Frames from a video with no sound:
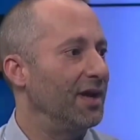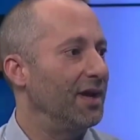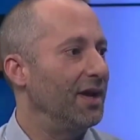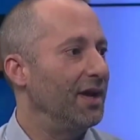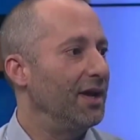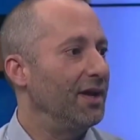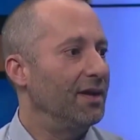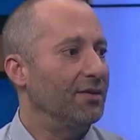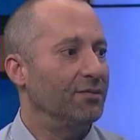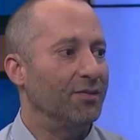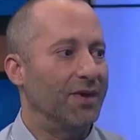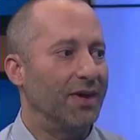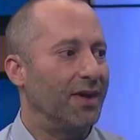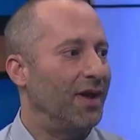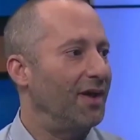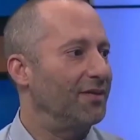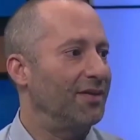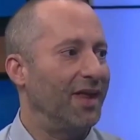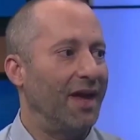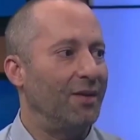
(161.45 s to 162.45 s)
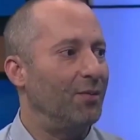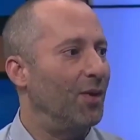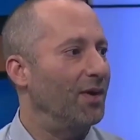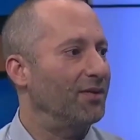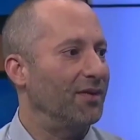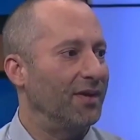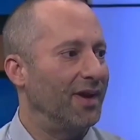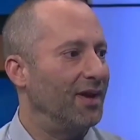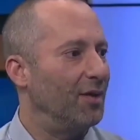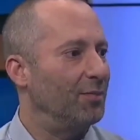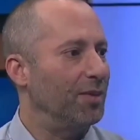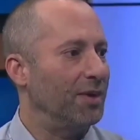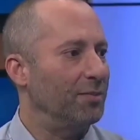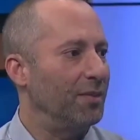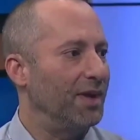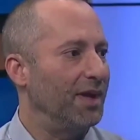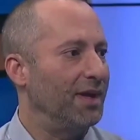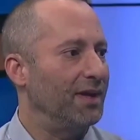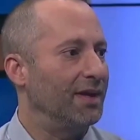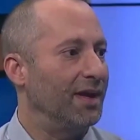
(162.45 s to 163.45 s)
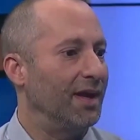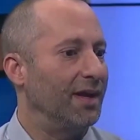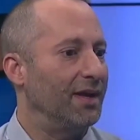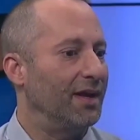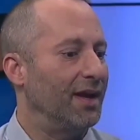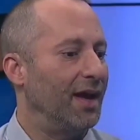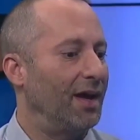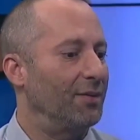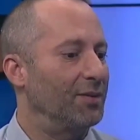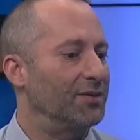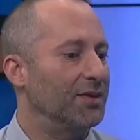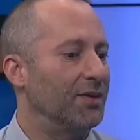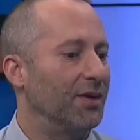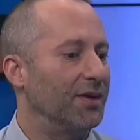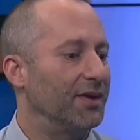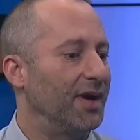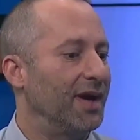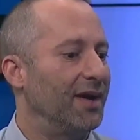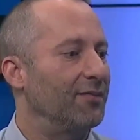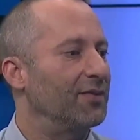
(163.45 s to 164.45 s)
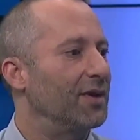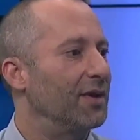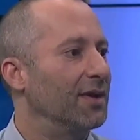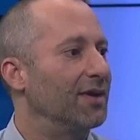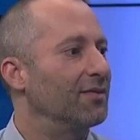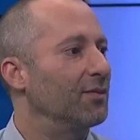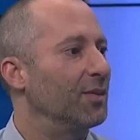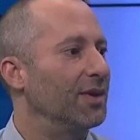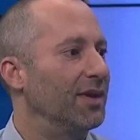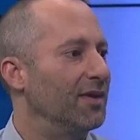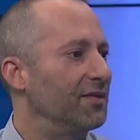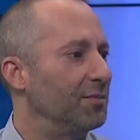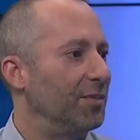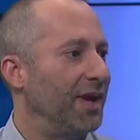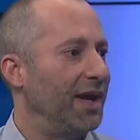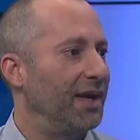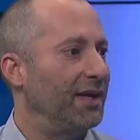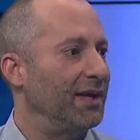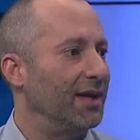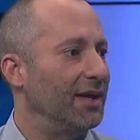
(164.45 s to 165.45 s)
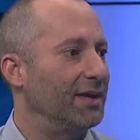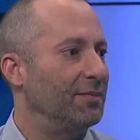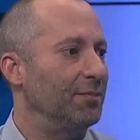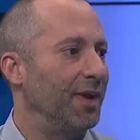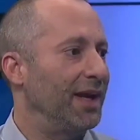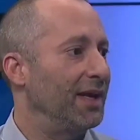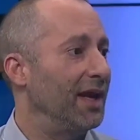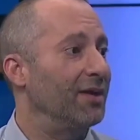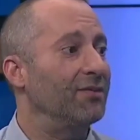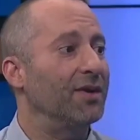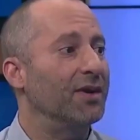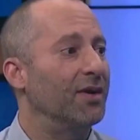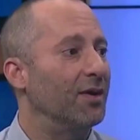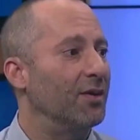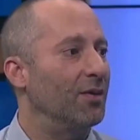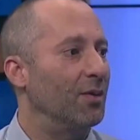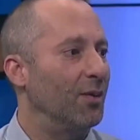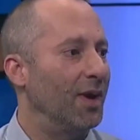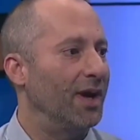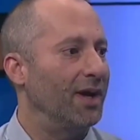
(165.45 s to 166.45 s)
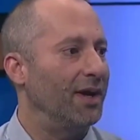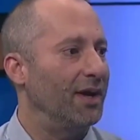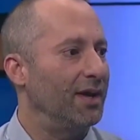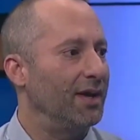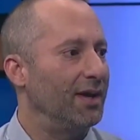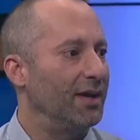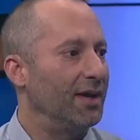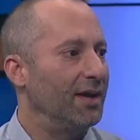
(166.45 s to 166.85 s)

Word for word: Mm realized that wasn't helping me and that I was going to have to live with this pain that may never go away.